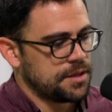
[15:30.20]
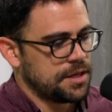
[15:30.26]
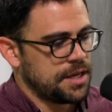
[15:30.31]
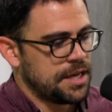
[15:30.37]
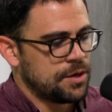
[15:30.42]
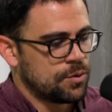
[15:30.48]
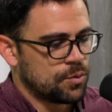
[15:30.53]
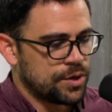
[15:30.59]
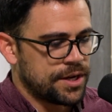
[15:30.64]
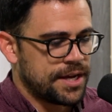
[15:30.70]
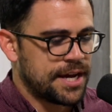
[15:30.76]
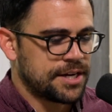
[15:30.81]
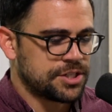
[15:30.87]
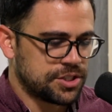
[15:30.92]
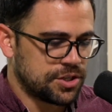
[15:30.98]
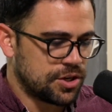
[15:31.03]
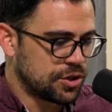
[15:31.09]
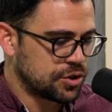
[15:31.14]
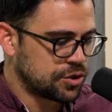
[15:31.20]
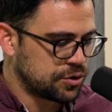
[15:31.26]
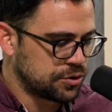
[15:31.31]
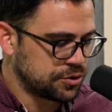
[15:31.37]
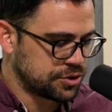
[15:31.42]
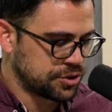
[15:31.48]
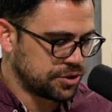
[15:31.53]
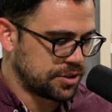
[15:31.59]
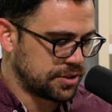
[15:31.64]
in reaction, our
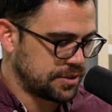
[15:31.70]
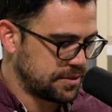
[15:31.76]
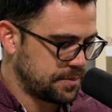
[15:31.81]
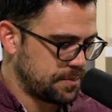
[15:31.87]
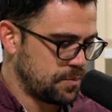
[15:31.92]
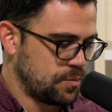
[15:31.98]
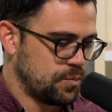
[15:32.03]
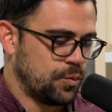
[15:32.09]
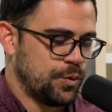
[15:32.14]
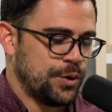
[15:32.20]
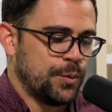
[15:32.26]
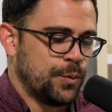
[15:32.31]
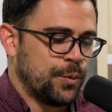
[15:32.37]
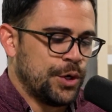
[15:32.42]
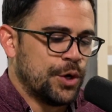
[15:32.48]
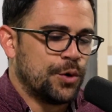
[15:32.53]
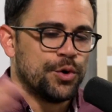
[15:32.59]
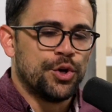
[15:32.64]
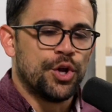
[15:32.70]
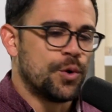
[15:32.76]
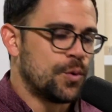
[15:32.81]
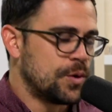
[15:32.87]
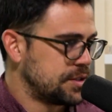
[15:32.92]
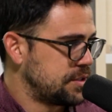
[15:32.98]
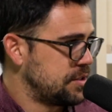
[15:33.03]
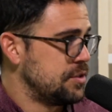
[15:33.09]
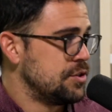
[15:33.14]
culture, we don't know
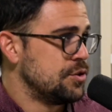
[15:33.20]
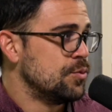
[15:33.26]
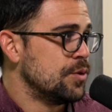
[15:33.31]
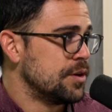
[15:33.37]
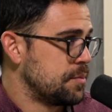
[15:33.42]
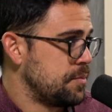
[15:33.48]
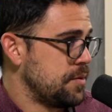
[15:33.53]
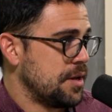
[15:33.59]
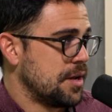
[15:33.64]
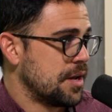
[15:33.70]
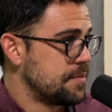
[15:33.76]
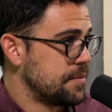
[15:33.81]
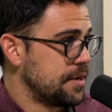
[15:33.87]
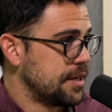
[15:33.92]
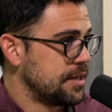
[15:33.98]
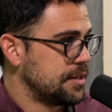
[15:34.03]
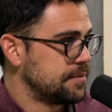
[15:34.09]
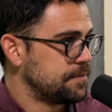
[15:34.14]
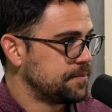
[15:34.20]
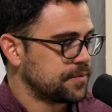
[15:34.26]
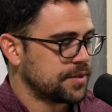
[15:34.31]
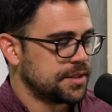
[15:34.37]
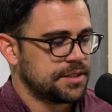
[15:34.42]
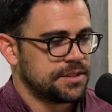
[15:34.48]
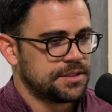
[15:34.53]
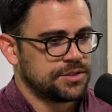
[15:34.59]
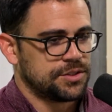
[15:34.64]
what to do with being a man.
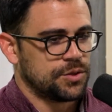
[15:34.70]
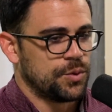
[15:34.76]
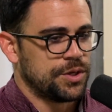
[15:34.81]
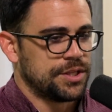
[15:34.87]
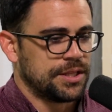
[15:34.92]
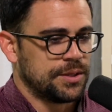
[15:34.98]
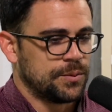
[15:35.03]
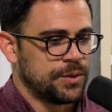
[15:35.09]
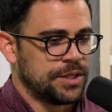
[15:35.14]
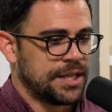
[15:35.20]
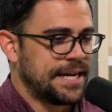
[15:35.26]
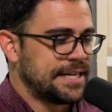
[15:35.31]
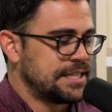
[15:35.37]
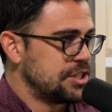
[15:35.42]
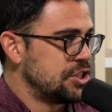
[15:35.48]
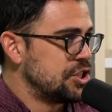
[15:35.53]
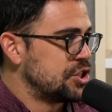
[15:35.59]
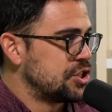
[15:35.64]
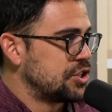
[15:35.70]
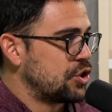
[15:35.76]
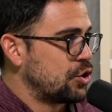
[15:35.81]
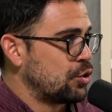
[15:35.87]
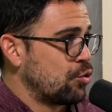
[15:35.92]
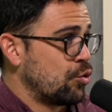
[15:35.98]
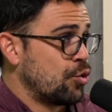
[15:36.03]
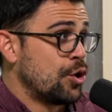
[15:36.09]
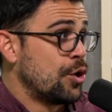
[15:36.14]
So we like to just
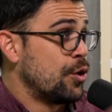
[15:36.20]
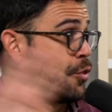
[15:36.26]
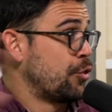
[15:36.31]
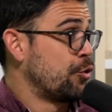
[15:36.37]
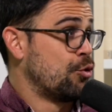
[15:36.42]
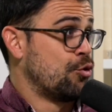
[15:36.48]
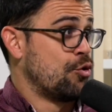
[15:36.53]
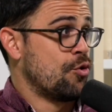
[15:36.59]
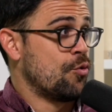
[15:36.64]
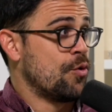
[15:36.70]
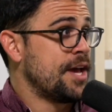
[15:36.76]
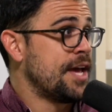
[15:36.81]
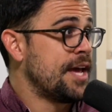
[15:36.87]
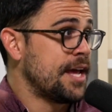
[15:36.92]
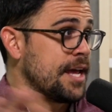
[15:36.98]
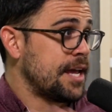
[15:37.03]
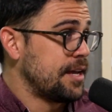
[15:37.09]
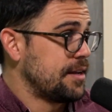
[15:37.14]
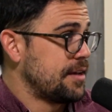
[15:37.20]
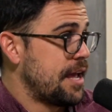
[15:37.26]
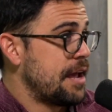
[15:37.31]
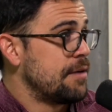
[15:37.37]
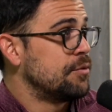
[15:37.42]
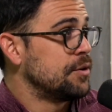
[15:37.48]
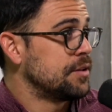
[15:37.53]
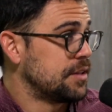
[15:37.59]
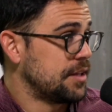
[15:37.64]
throw away
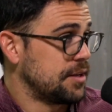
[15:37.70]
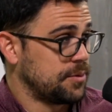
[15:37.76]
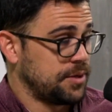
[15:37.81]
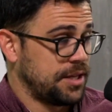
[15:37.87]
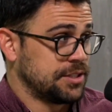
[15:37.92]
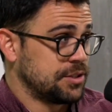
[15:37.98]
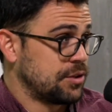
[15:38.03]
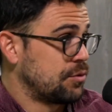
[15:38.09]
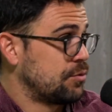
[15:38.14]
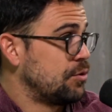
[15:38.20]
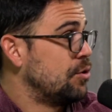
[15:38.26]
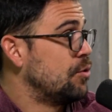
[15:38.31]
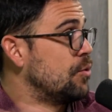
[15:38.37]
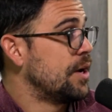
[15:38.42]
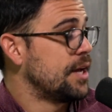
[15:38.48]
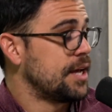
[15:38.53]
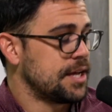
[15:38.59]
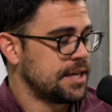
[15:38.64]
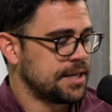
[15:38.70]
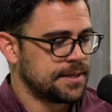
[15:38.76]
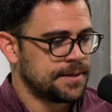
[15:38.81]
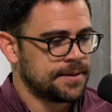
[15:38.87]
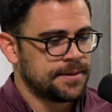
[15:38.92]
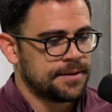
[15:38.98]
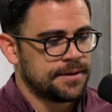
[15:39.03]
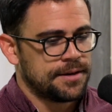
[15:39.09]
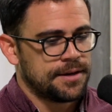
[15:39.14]
everything. We like to throw away
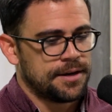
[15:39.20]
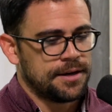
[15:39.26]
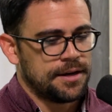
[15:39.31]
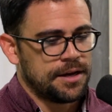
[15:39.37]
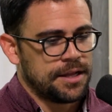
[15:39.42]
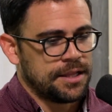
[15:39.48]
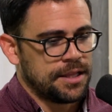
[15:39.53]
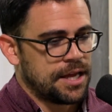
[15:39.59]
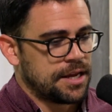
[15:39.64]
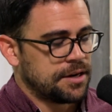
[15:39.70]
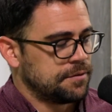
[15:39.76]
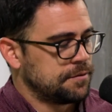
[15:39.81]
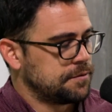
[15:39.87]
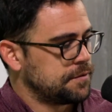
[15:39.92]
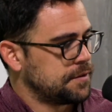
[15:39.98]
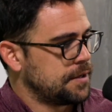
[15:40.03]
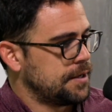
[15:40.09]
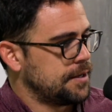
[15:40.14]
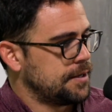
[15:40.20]
a lot of